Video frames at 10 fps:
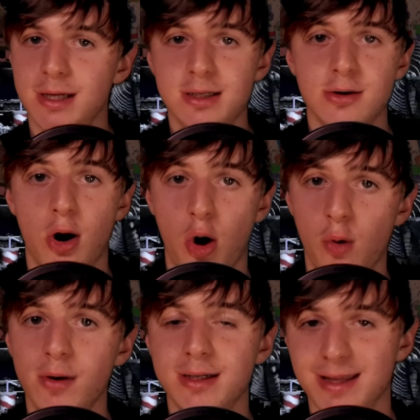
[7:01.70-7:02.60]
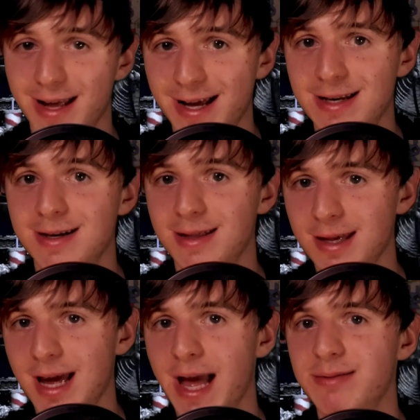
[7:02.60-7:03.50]
doesn't always land in
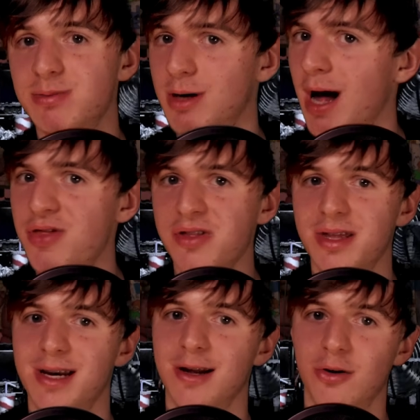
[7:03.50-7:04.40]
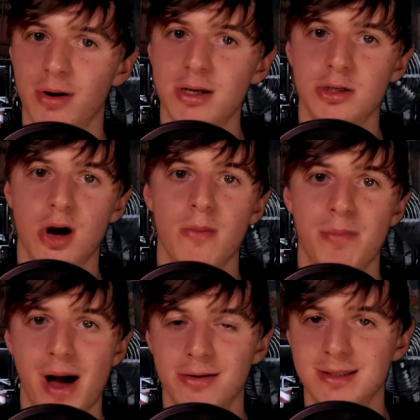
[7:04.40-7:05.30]
the games, but I think they did a great job
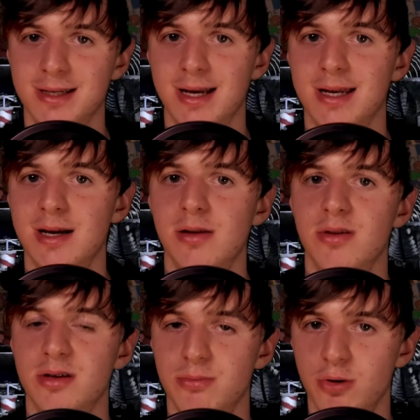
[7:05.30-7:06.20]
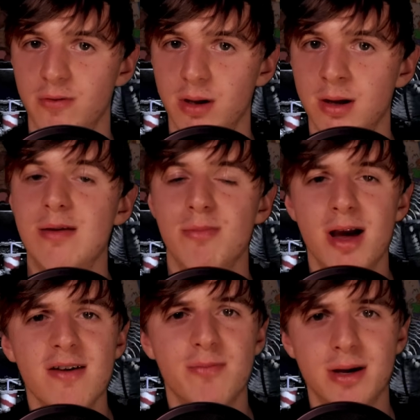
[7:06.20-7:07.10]
balancing it in this movie. It
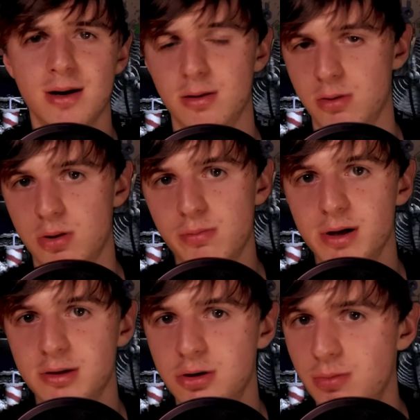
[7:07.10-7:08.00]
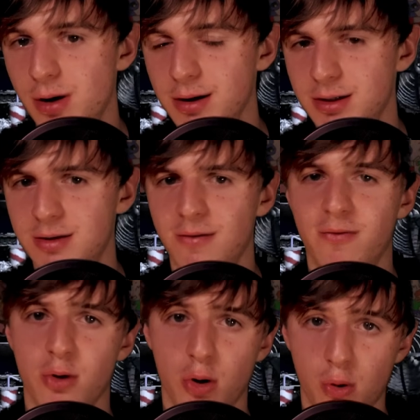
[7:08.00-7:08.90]
may have been a little bit too much
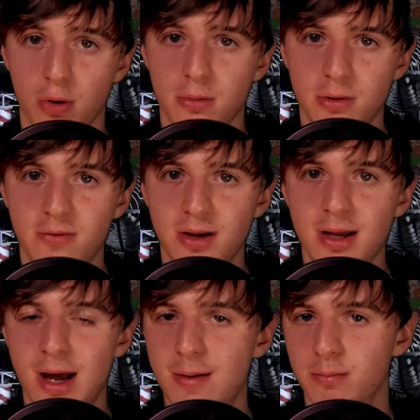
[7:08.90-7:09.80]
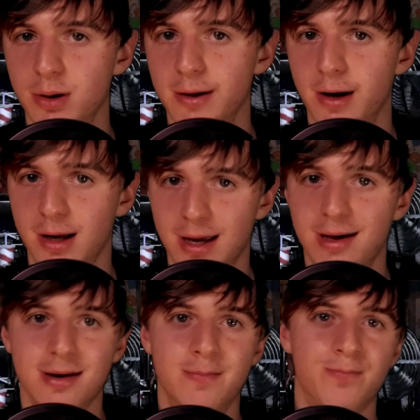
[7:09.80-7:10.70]
for a horror movie, but
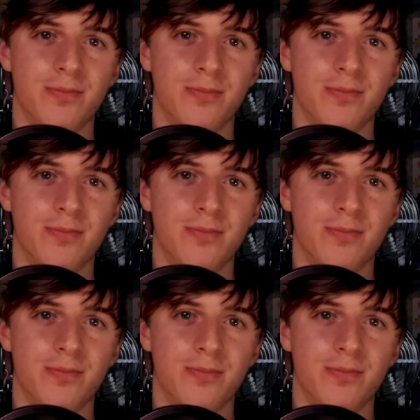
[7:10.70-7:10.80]
again,